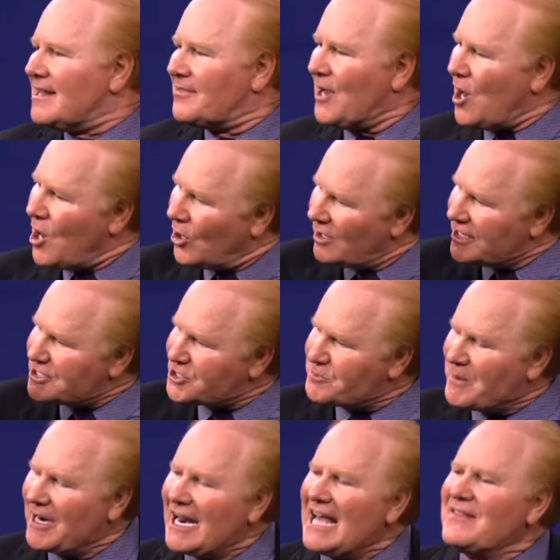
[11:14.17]
The Holy
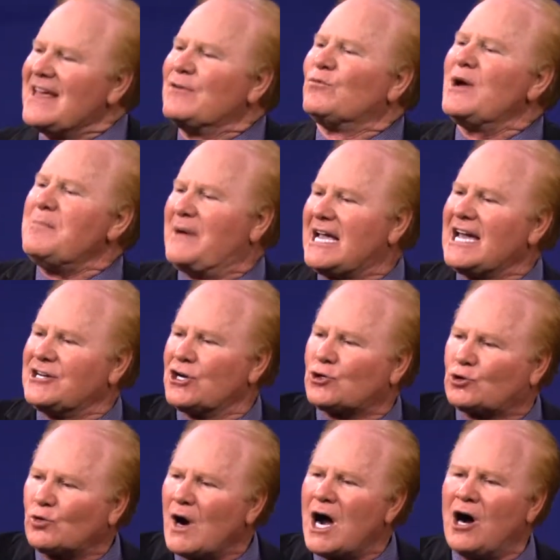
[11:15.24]
Spirit. And then we begin to
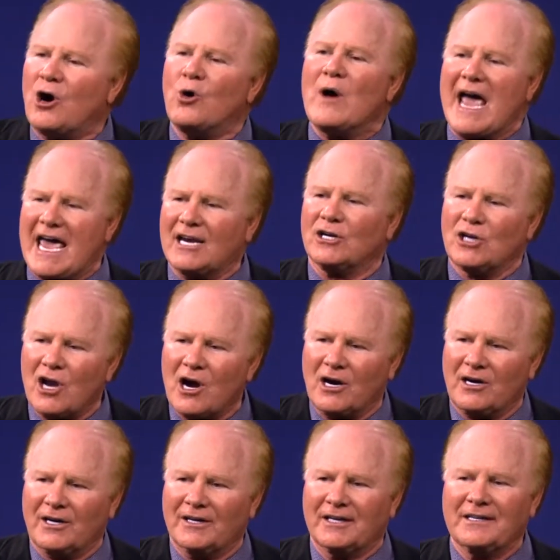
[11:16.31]
grow and
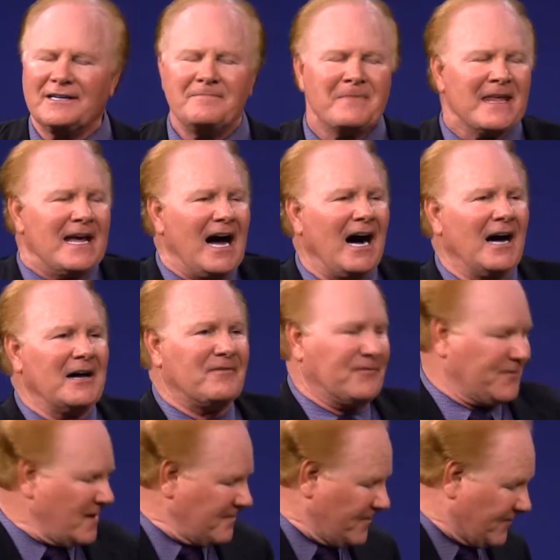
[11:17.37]
learn
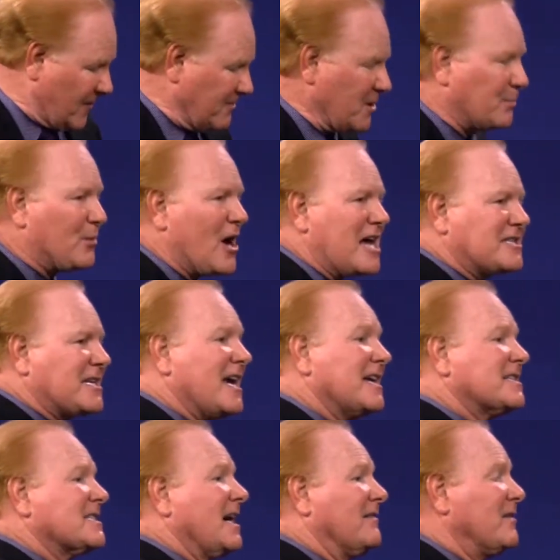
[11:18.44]
from the
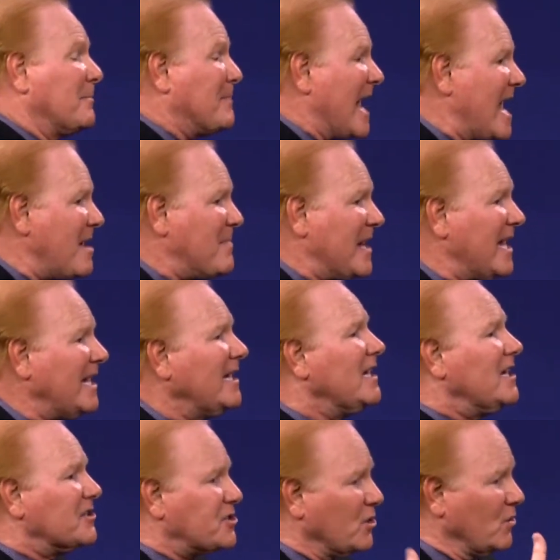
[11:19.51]
process of a baby
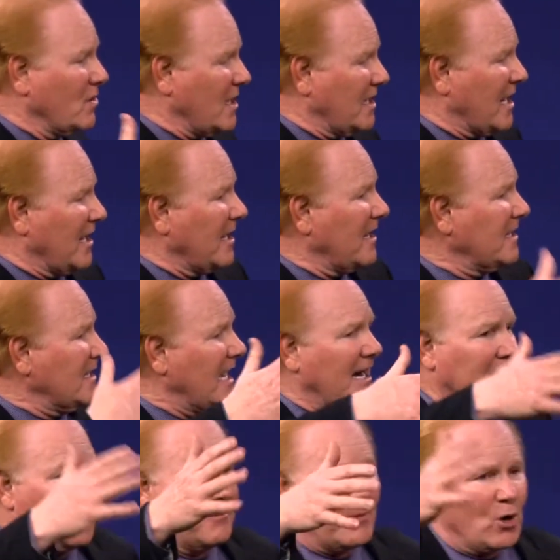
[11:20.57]
to
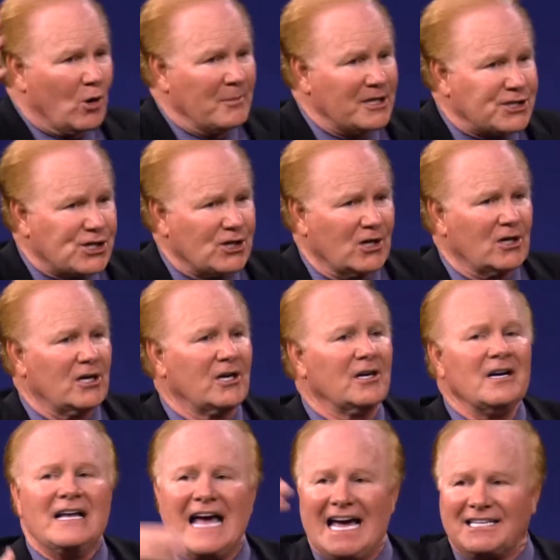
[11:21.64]
a more
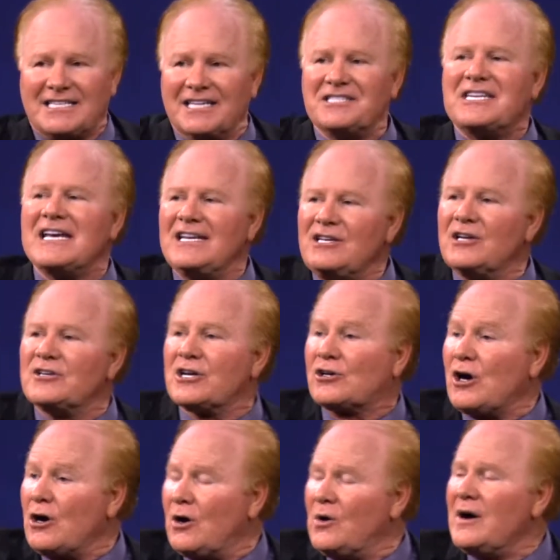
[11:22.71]
mature and continuing to
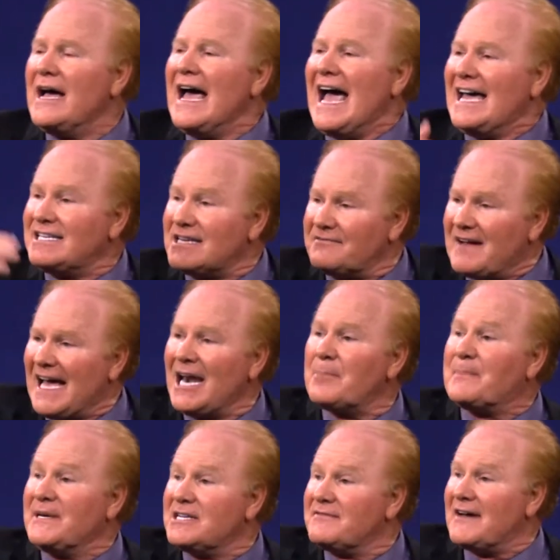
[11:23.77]
grow and
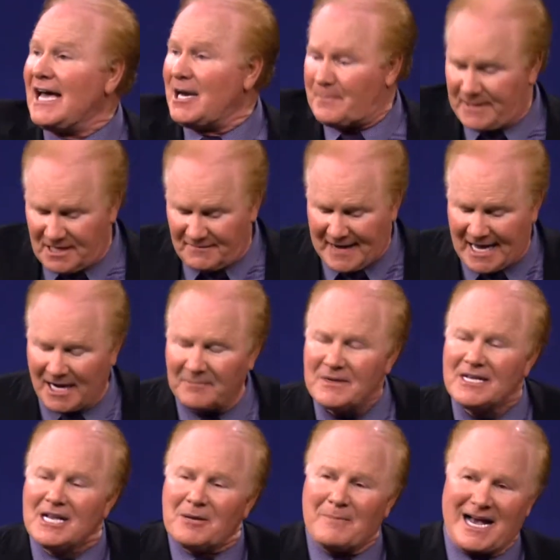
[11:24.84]
develop and develop and
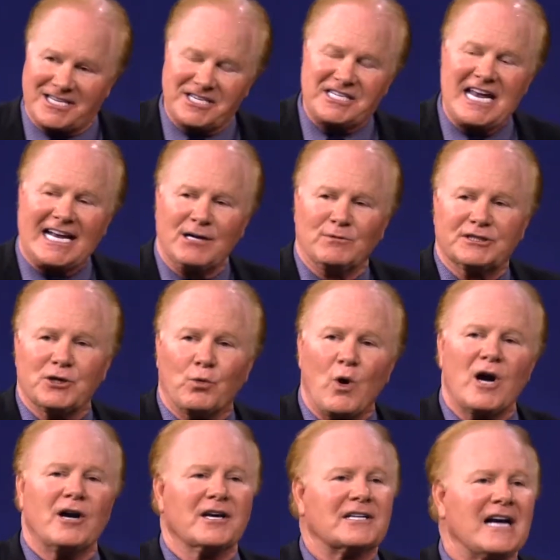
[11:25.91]
develop by sticking with the
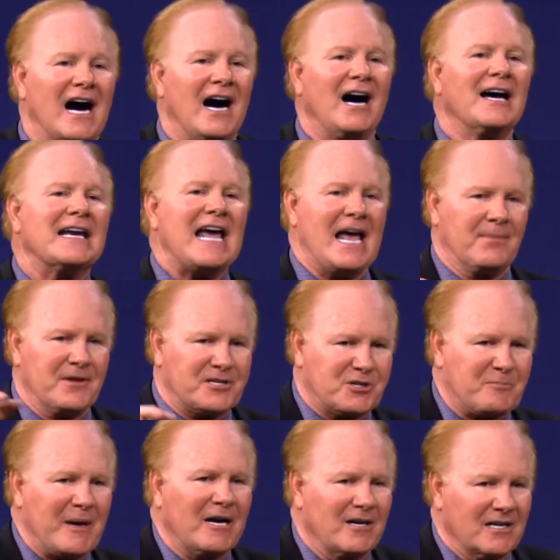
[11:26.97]
Word of God and the
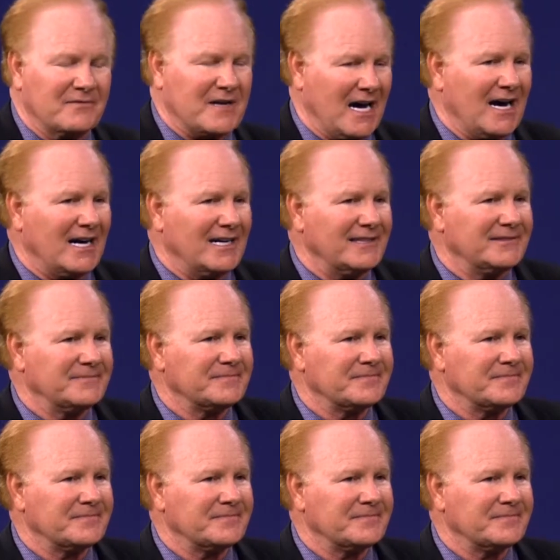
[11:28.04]
Spirit of God.